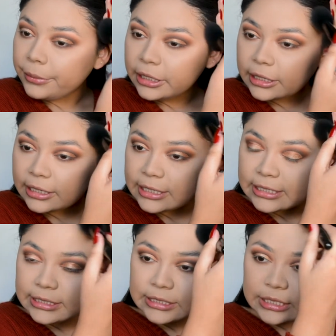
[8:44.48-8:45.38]

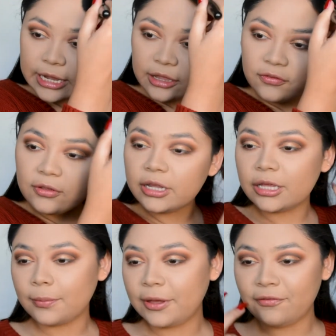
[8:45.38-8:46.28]
because I feel
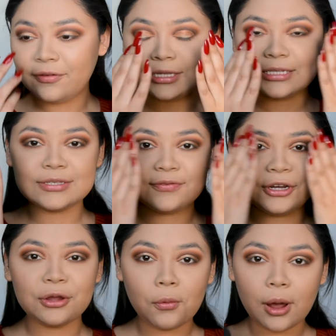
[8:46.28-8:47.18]
like my face is
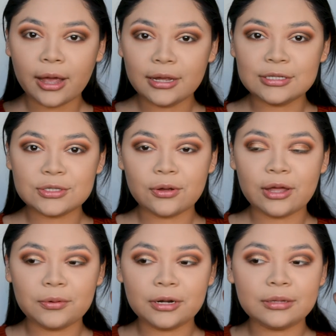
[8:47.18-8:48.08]
very wide, so I
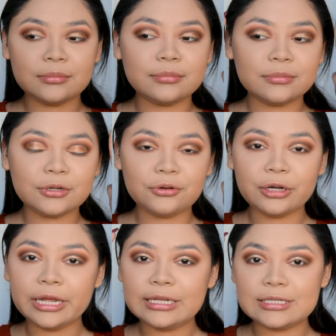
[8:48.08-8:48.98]
want to
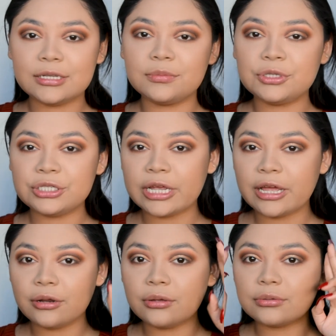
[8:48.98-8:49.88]
create some
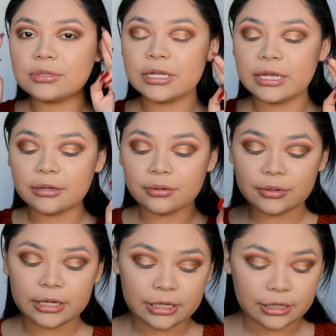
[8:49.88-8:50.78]
shadows like
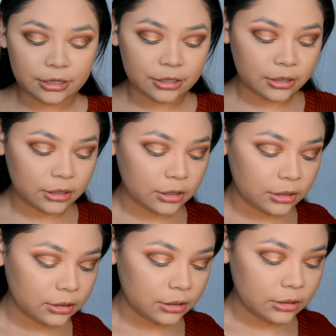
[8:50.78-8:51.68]
right here
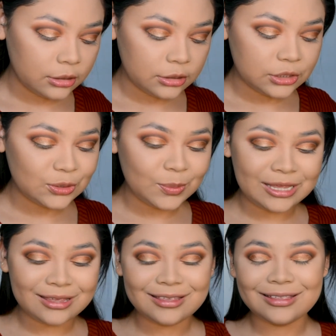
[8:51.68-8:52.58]
to
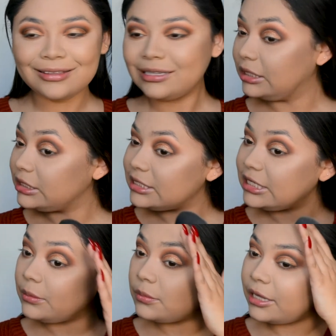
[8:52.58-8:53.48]
make it
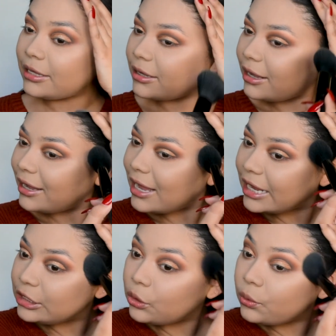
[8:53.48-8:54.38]
seem like
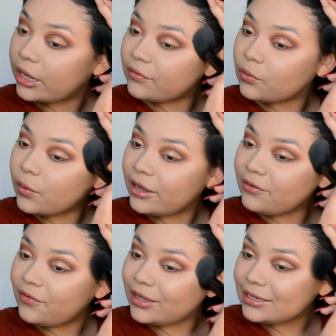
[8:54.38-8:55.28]
I don't have a wide
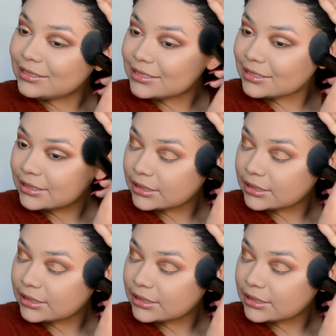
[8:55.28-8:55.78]
face.